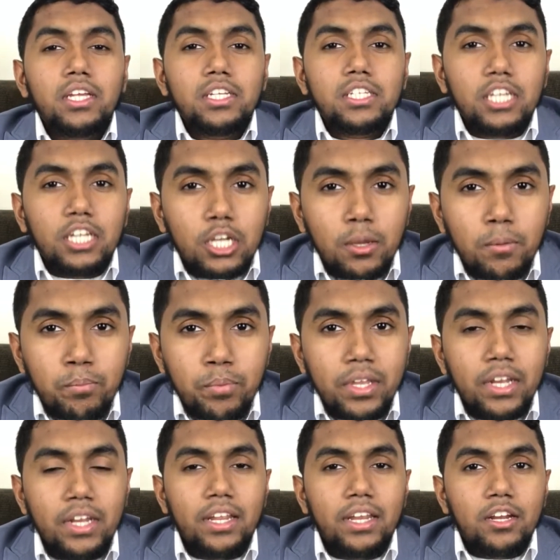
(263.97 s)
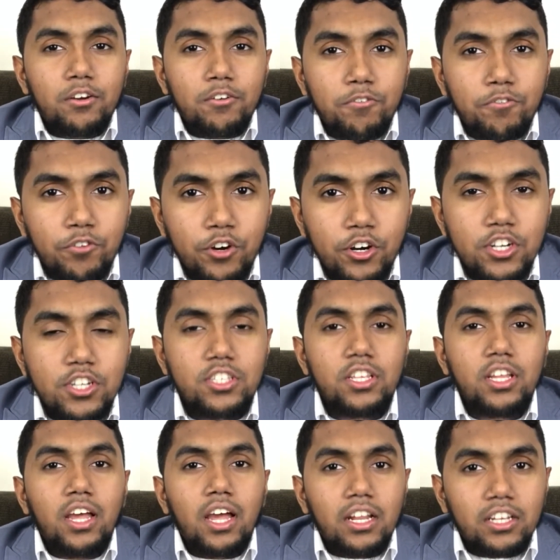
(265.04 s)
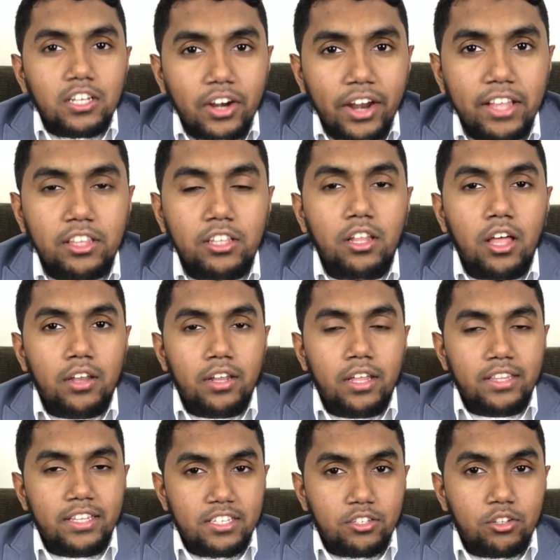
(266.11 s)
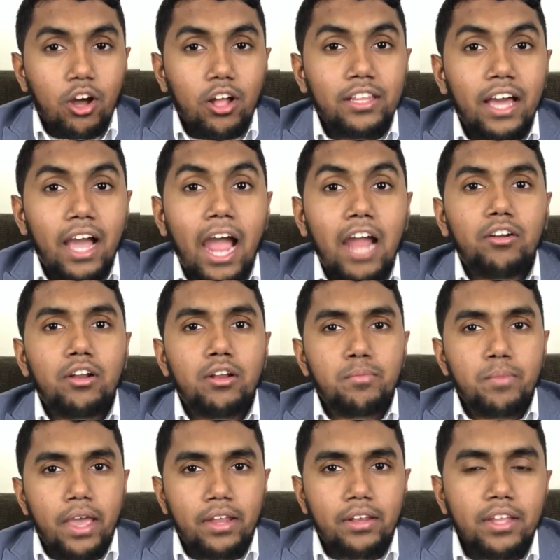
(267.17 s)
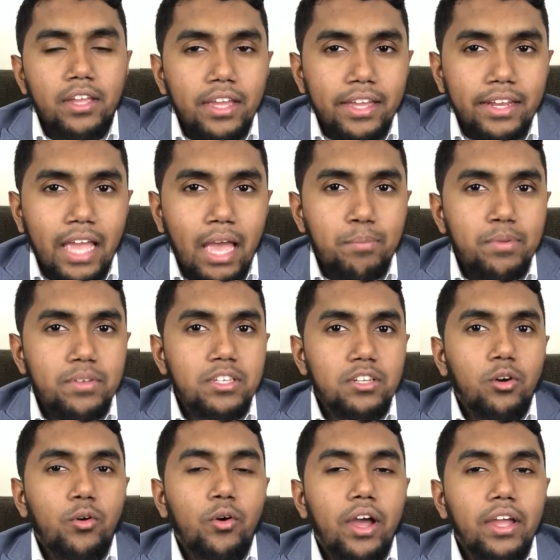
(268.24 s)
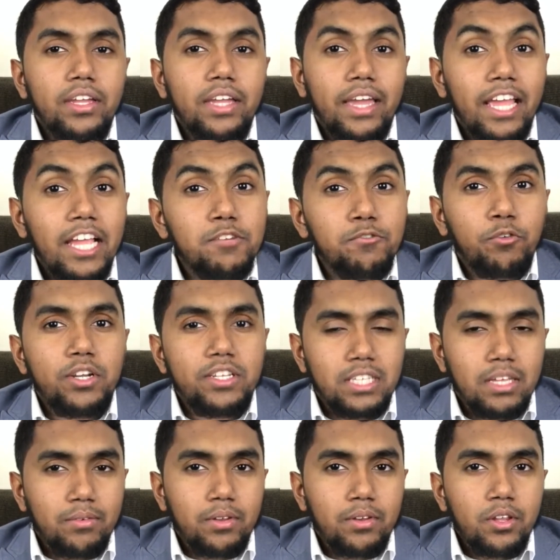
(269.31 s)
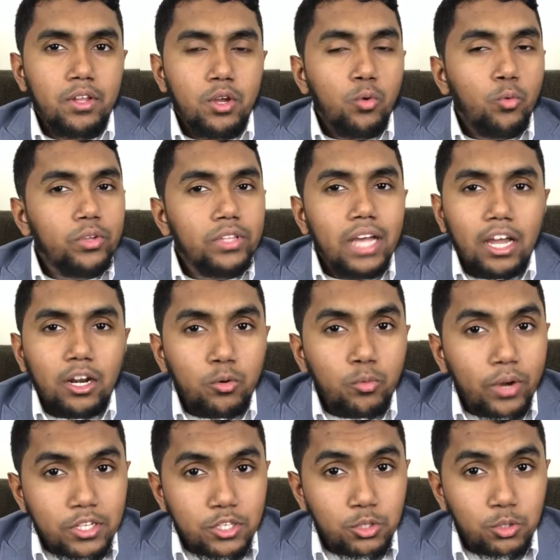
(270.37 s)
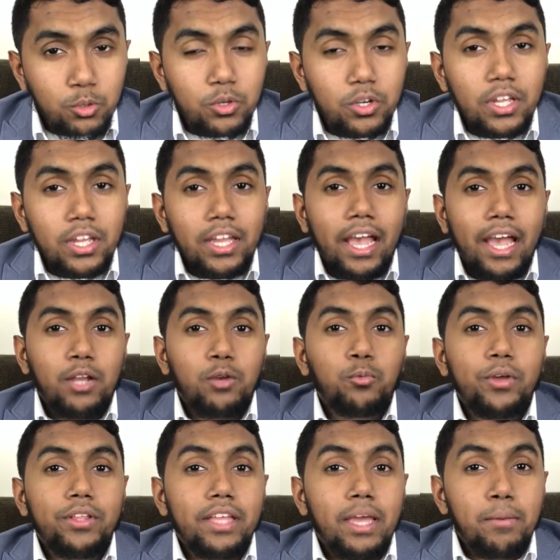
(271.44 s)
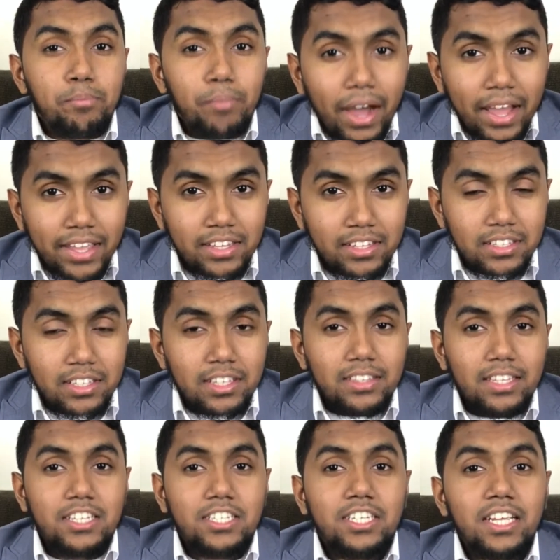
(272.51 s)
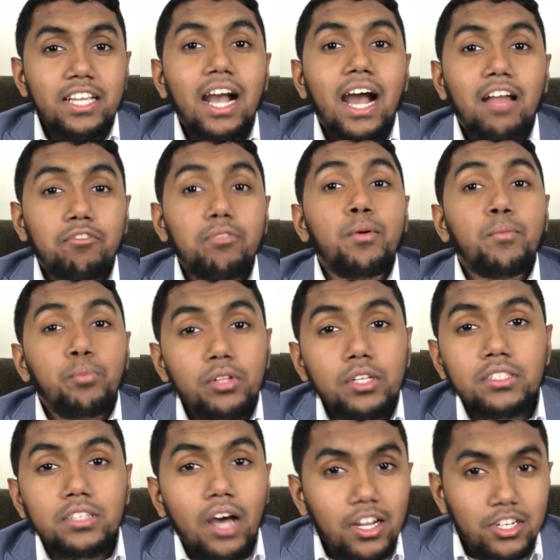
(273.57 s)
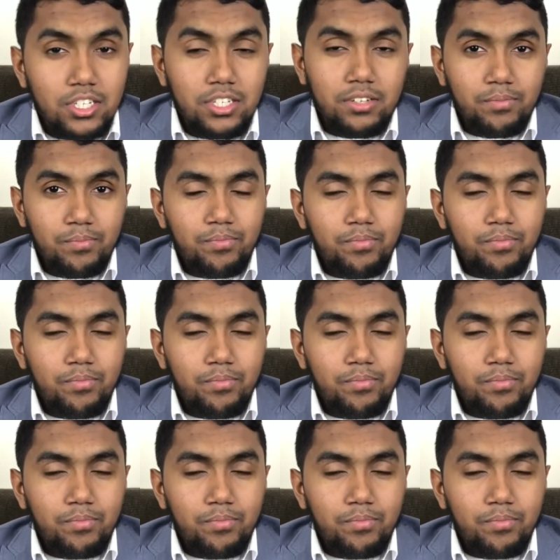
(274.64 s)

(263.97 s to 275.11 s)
she competed in her first triathlon, and this is called the Ironman, and happens in Hawaii at age 47, without a wetsuit and with a bike that she got from a police auction.